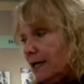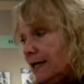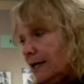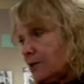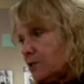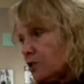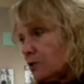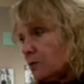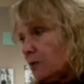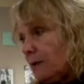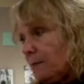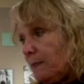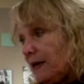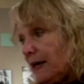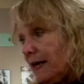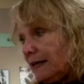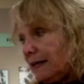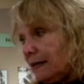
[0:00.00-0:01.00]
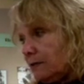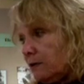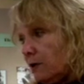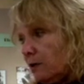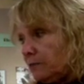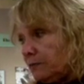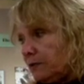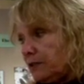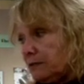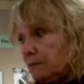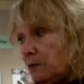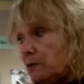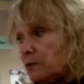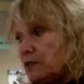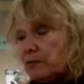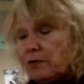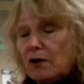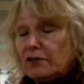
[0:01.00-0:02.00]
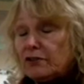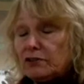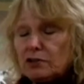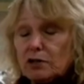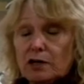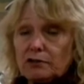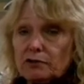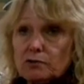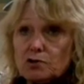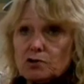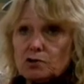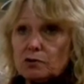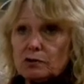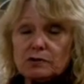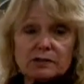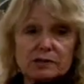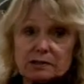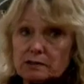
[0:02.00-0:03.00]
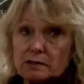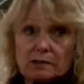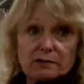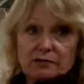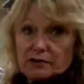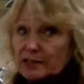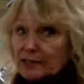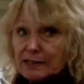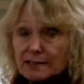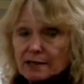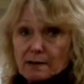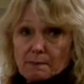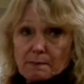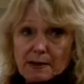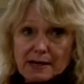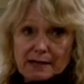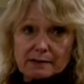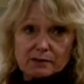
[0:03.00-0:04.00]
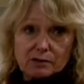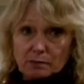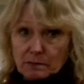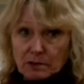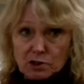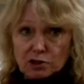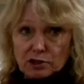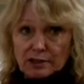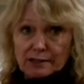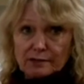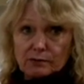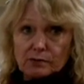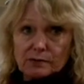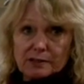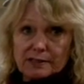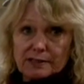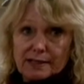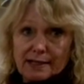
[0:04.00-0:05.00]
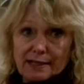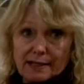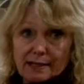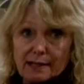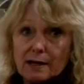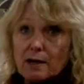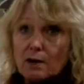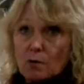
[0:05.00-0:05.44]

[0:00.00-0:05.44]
And she went back, and because most of all the other jurors, they didn't come back till much later in the day.